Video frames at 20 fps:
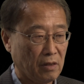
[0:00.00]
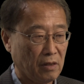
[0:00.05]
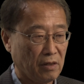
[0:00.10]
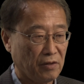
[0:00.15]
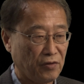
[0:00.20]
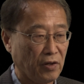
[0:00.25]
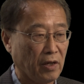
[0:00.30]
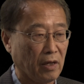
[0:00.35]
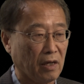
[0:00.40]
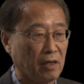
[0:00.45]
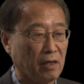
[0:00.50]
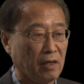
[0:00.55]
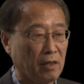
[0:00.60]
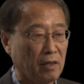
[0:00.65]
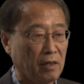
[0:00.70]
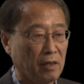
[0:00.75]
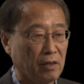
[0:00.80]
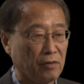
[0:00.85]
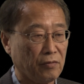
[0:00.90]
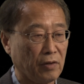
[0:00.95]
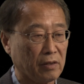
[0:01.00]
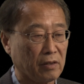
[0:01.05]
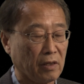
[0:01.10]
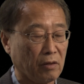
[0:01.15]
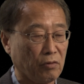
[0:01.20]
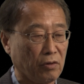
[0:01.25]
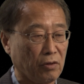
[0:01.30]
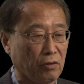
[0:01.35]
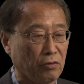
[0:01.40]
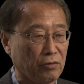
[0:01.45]
think that they
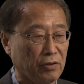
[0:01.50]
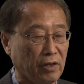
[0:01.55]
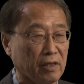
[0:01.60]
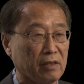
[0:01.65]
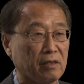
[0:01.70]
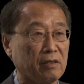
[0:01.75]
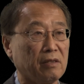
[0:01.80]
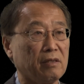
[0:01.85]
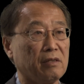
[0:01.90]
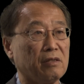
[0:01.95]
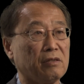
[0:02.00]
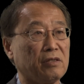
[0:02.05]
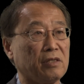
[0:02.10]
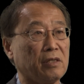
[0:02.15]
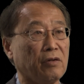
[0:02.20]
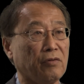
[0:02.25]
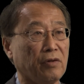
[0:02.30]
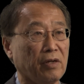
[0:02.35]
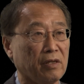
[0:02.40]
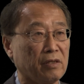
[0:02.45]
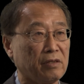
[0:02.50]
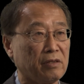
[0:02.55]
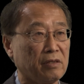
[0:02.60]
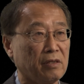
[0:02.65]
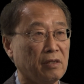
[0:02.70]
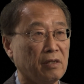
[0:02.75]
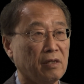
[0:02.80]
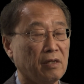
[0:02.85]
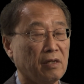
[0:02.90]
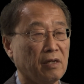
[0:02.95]
were all that serious
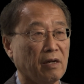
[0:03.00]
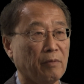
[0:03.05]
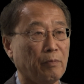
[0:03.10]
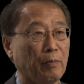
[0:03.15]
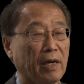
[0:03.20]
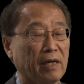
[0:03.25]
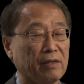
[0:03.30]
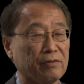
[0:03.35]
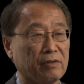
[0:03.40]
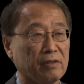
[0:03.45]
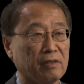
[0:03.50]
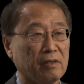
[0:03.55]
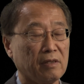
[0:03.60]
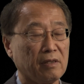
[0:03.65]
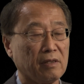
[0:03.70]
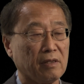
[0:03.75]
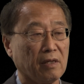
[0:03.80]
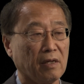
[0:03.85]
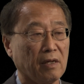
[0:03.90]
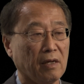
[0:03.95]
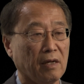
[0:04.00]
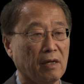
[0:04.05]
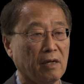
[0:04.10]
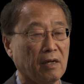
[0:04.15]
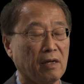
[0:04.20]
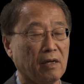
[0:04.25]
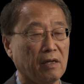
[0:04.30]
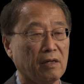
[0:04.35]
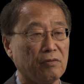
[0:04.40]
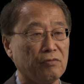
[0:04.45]
about
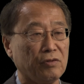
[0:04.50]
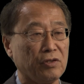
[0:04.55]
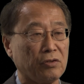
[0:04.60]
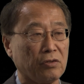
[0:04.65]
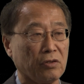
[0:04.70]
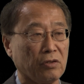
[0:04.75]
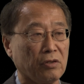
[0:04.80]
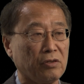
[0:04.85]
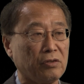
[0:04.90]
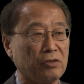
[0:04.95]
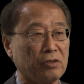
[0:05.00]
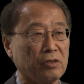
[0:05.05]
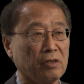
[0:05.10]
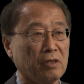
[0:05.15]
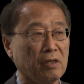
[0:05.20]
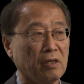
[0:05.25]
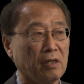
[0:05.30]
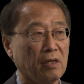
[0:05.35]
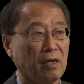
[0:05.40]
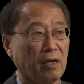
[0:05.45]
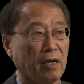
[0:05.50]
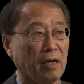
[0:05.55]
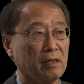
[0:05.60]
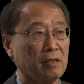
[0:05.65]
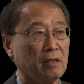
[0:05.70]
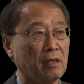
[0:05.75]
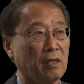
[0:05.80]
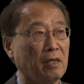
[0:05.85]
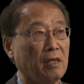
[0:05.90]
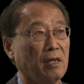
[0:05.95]
research.
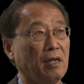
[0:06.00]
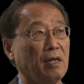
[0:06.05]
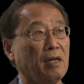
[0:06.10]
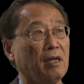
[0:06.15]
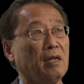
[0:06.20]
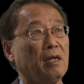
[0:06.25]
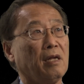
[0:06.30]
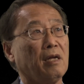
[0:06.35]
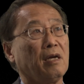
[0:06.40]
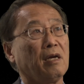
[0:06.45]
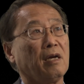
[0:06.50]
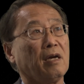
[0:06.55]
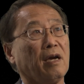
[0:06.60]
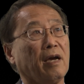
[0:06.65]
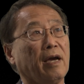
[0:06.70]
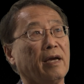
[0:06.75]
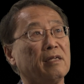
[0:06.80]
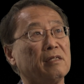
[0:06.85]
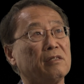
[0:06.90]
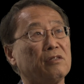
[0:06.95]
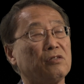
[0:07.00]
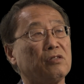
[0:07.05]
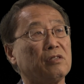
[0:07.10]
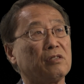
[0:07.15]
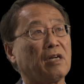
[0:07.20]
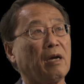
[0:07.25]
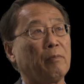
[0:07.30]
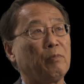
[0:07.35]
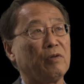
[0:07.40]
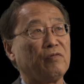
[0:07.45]
And a
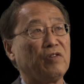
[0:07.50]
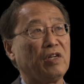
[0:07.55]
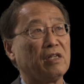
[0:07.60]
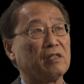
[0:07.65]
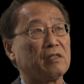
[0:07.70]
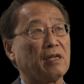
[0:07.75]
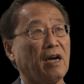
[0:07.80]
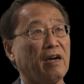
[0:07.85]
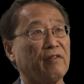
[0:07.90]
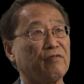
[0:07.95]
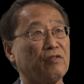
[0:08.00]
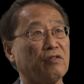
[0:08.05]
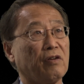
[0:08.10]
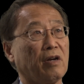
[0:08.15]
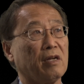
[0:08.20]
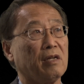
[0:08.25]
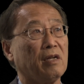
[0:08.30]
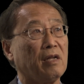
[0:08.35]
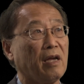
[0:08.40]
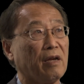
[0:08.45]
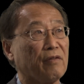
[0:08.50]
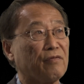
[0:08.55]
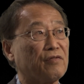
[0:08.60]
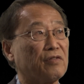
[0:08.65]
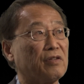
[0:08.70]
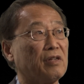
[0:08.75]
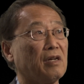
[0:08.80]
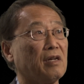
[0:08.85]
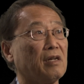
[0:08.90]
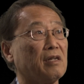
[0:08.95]
couple of years after I left,
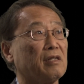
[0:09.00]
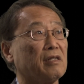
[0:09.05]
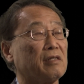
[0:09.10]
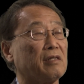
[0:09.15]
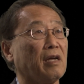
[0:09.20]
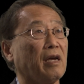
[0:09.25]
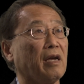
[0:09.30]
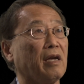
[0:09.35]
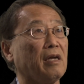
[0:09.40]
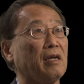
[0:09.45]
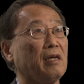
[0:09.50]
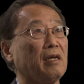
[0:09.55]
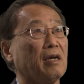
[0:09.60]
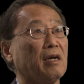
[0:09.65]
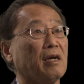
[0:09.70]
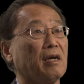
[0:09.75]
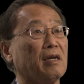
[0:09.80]
they